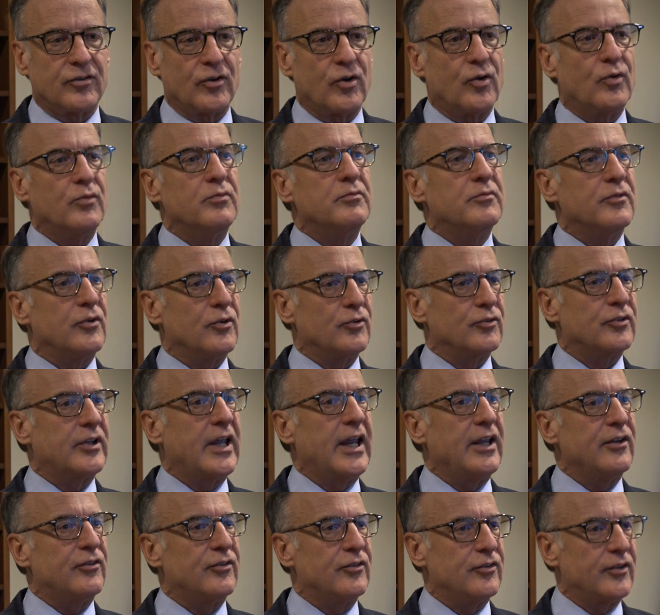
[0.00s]
so those
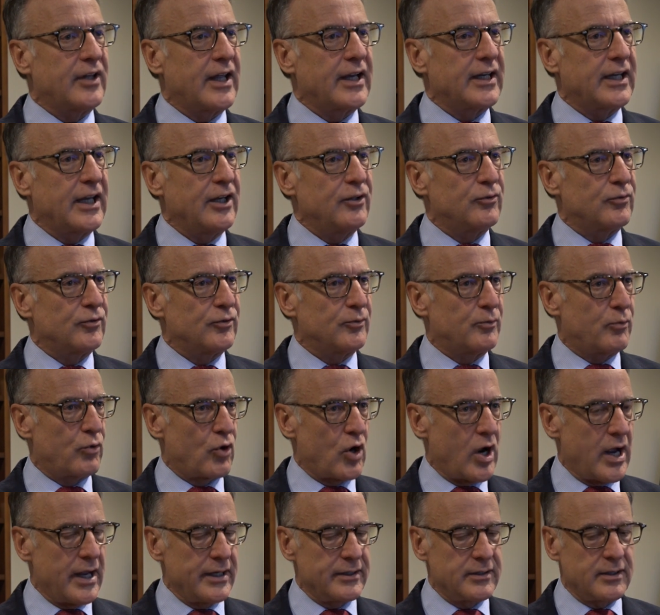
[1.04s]
cases, that case was
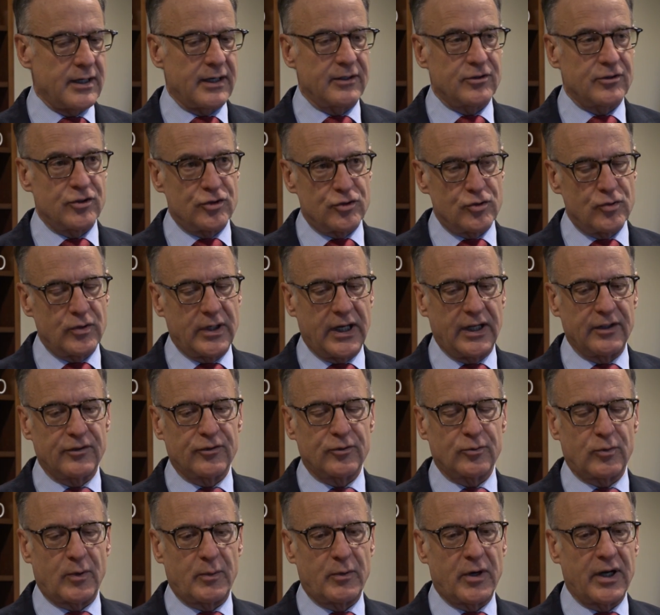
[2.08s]
brought, actually two
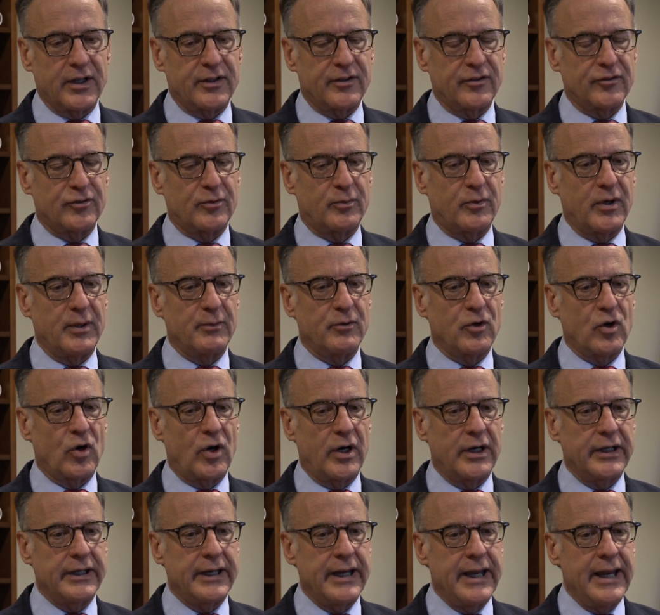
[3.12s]
cases were brought to the Supreme
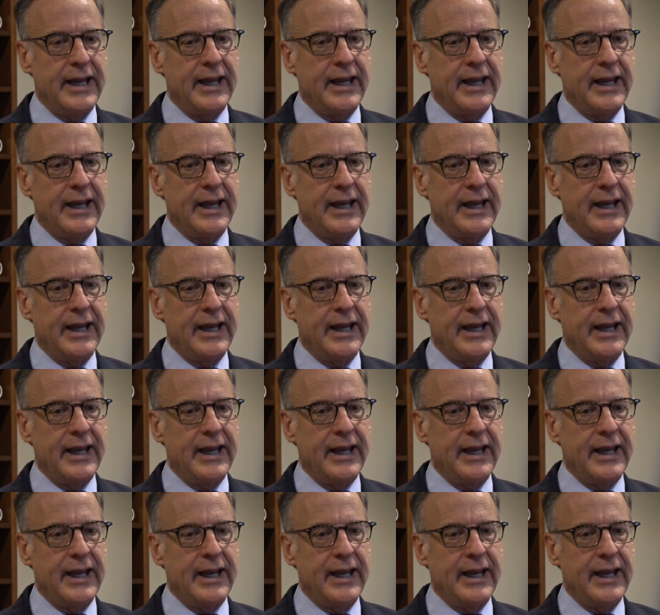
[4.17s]
Court.